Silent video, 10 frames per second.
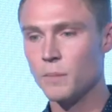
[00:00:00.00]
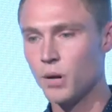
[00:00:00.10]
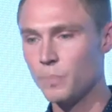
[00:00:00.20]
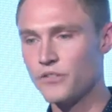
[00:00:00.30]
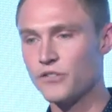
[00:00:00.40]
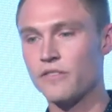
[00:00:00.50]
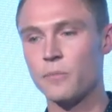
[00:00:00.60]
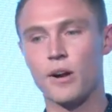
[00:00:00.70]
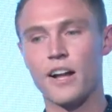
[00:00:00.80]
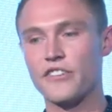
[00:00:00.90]

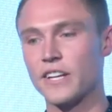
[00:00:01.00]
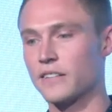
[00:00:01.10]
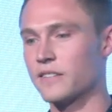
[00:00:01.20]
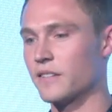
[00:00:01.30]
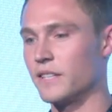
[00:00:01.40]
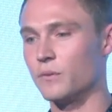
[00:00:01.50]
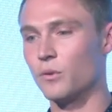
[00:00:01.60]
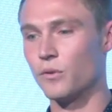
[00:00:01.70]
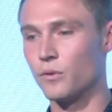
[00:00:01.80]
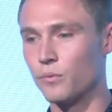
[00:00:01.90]
Purpose-driven projects
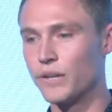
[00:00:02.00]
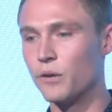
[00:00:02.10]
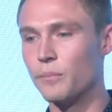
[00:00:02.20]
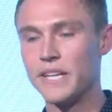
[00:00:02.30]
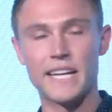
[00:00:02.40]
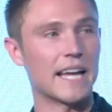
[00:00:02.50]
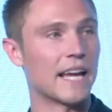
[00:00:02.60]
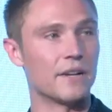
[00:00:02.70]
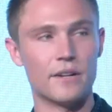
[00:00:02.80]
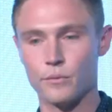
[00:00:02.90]
equal real meaning
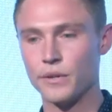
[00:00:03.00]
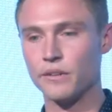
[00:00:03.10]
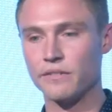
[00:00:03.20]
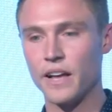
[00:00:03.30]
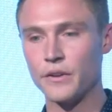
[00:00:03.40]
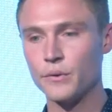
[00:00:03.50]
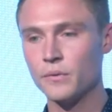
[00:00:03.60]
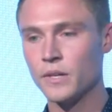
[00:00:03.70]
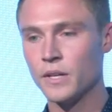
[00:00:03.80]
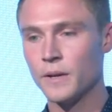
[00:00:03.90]
and real value.
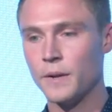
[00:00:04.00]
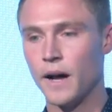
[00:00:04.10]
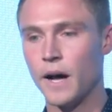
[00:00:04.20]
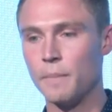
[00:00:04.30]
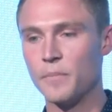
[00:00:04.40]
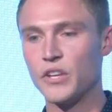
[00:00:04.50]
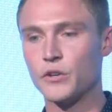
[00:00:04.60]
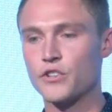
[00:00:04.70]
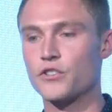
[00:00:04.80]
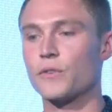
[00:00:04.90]

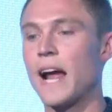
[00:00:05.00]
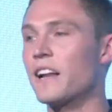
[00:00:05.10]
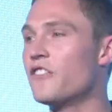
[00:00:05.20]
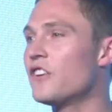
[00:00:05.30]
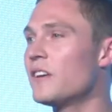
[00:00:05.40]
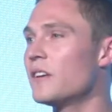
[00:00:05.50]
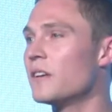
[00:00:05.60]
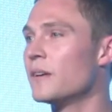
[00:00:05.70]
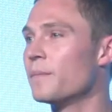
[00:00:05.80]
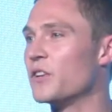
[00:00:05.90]
Your strategy,
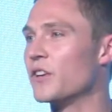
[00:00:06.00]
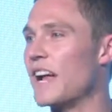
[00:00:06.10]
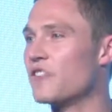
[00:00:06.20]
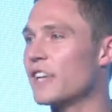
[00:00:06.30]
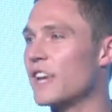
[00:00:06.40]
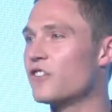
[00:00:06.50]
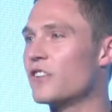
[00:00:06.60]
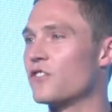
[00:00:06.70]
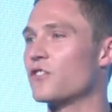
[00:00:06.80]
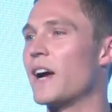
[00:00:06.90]
your
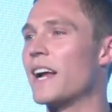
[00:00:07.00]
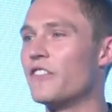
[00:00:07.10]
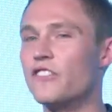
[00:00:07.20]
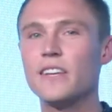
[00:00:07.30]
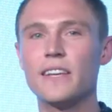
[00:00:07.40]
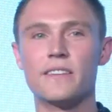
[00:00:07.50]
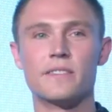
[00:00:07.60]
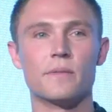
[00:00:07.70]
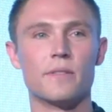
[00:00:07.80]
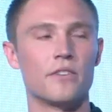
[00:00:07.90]
education strategy
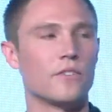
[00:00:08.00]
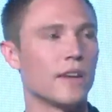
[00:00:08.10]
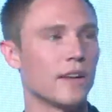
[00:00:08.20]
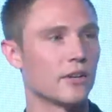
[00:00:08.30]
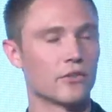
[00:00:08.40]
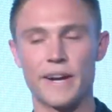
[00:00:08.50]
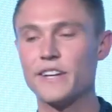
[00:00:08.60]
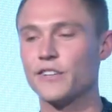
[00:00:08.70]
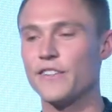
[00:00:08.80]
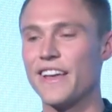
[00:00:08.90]
is
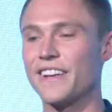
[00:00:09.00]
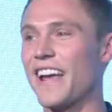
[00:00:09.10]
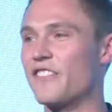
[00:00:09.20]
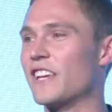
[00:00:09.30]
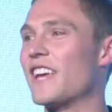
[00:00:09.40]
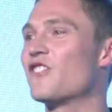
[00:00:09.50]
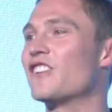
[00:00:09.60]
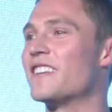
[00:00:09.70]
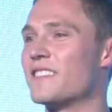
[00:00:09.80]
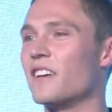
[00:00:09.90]
greater than
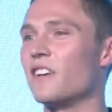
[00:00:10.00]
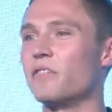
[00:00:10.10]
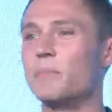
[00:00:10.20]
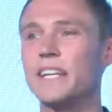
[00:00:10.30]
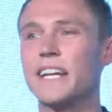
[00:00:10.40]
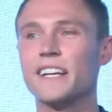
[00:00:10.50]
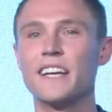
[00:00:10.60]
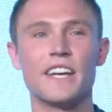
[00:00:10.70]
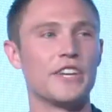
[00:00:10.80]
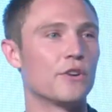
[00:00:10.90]
education itself, meaning
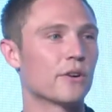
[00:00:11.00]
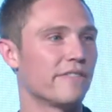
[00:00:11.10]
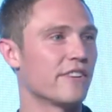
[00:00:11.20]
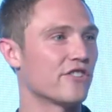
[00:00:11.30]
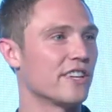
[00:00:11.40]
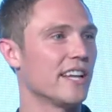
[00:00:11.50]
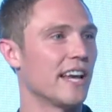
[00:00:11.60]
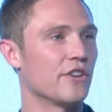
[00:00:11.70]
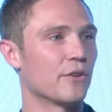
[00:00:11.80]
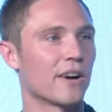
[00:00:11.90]
your vision
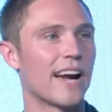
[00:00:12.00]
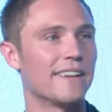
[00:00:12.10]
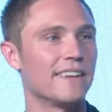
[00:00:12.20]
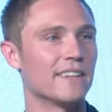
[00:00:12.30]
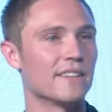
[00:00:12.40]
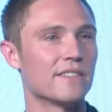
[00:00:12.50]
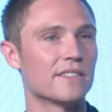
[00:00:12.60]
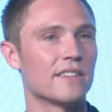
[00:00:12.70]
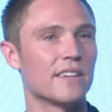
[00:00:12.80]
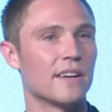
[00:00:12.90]
and your ideas